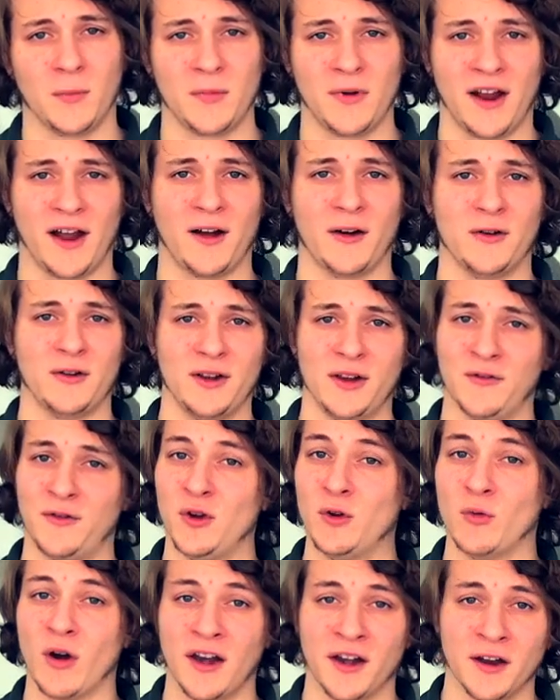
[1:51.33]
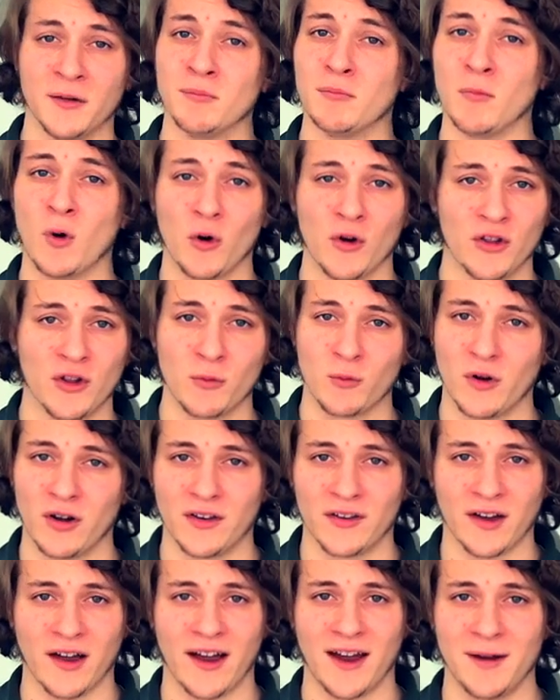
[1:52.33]
Now, if you write it more than
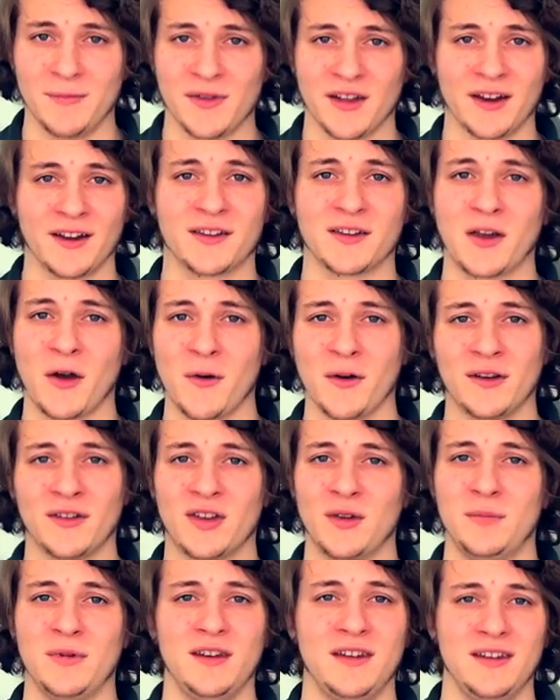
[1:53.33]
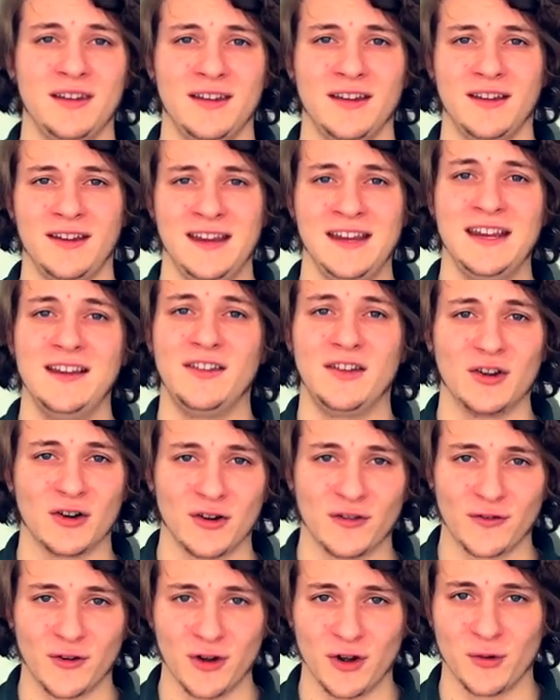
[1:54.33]
one time, then it's going to be
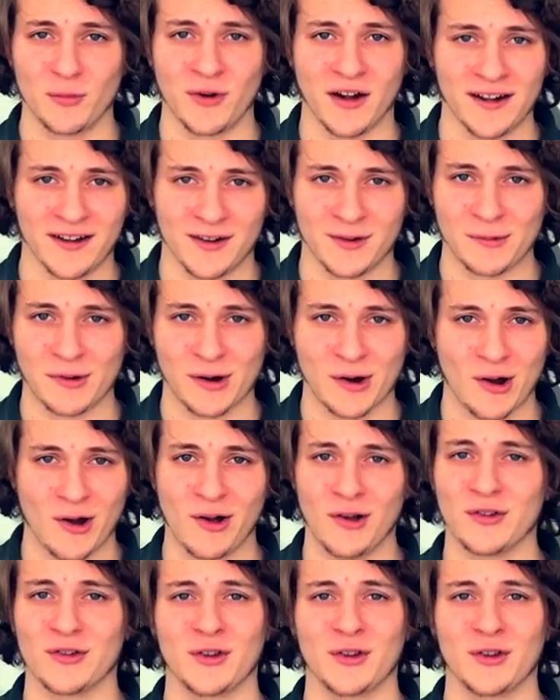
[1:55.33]
easier for your brain to recall,